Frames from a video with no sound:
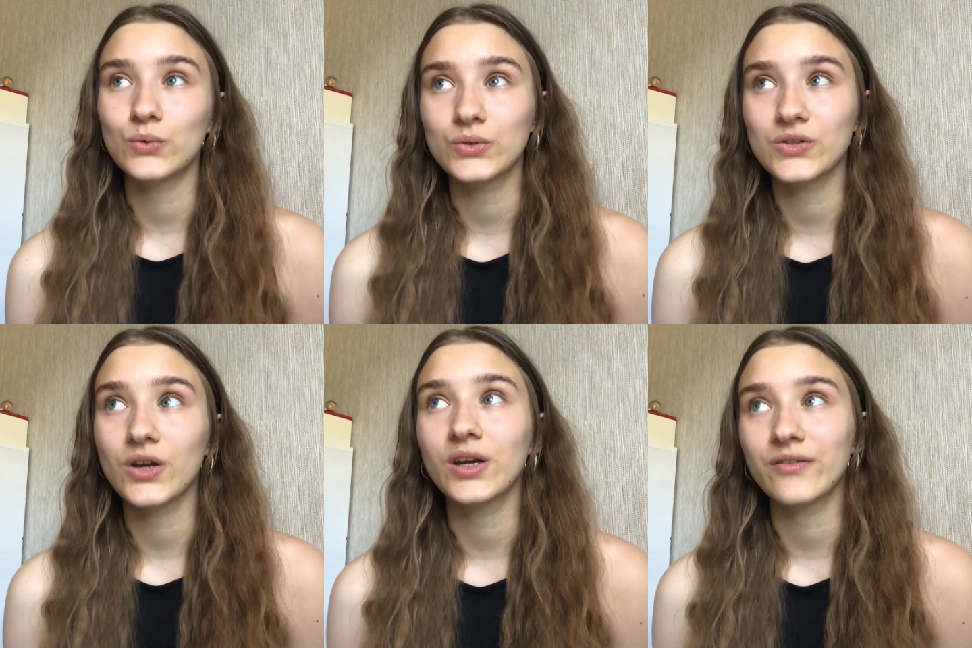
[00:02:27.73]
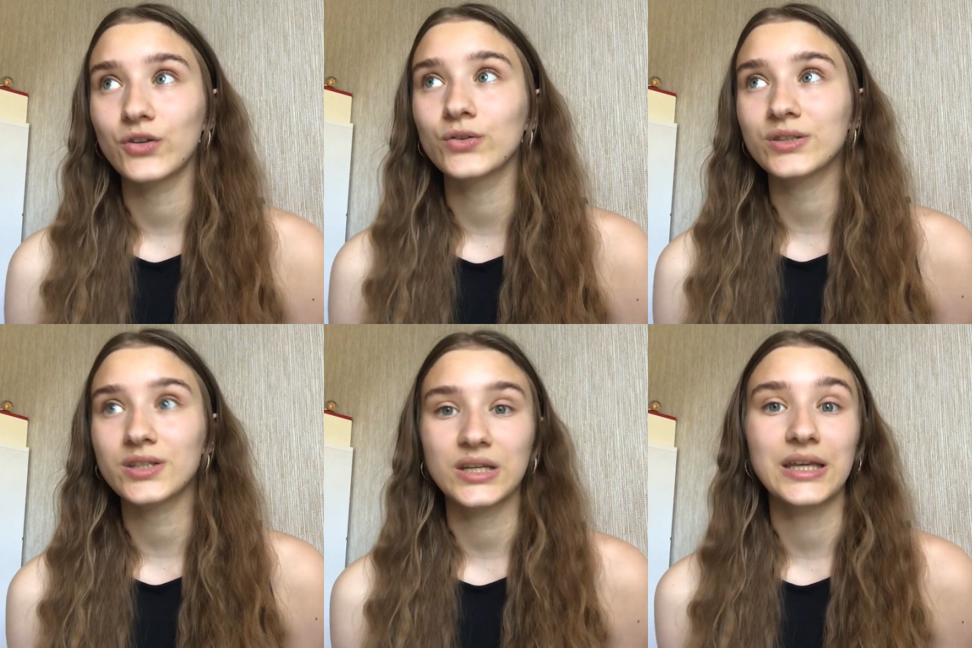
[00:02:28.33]
Also, if you're
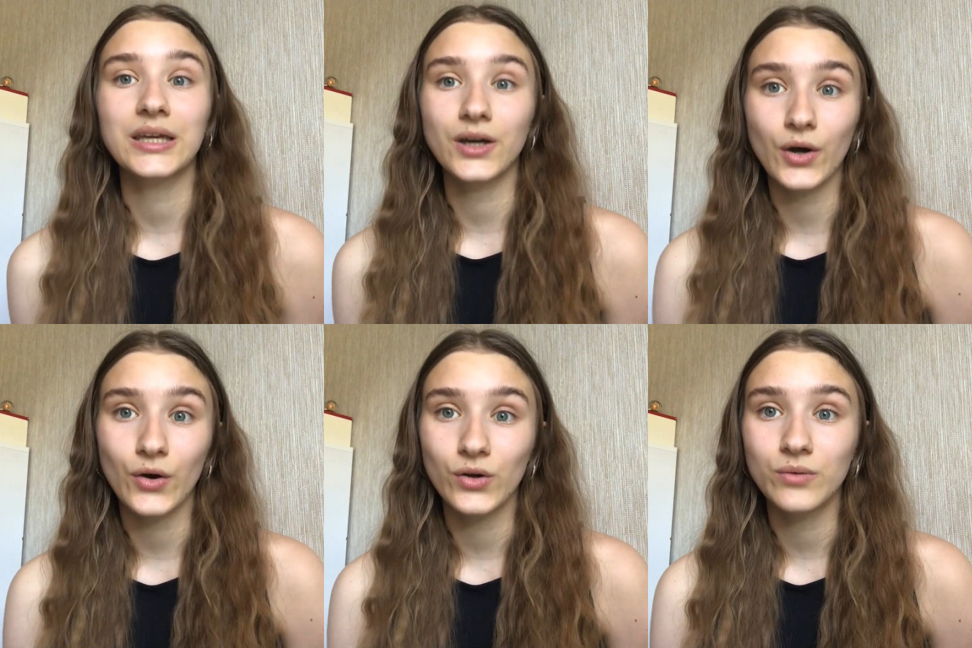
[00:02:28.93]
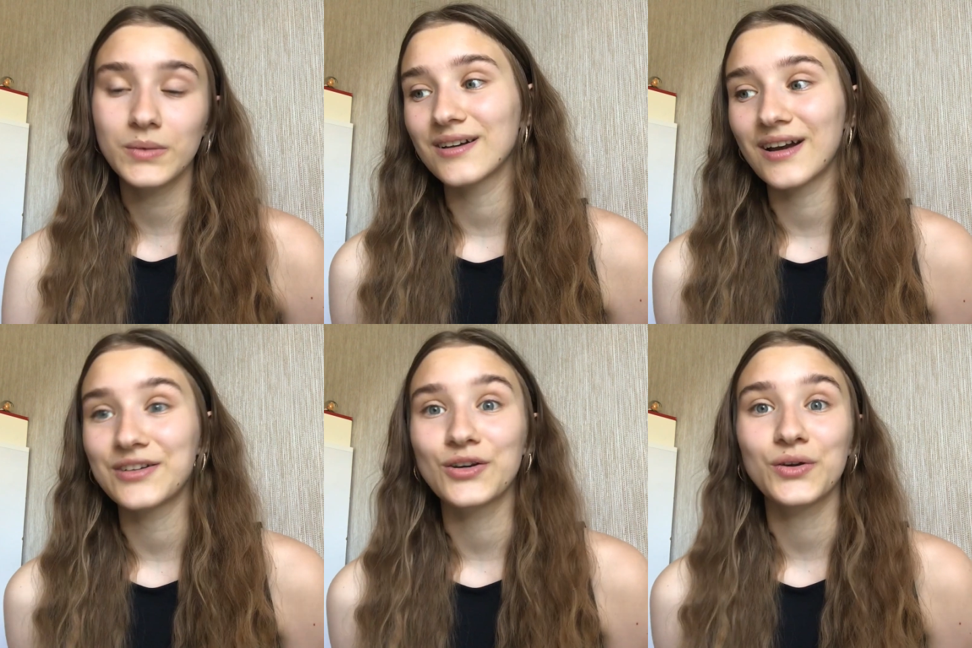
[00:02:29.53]
studying at home,
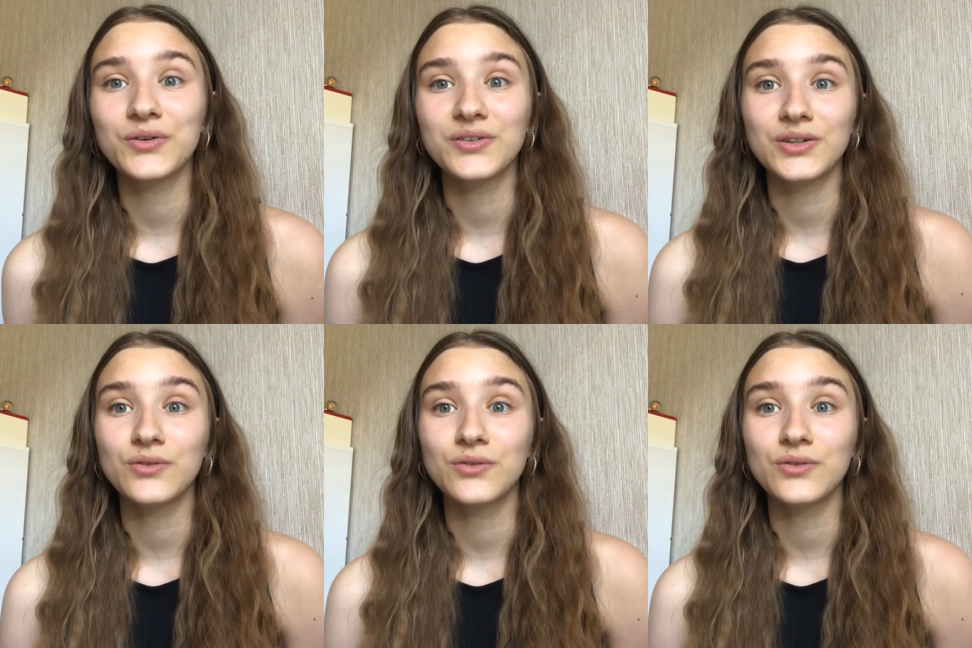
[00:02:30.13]
I know you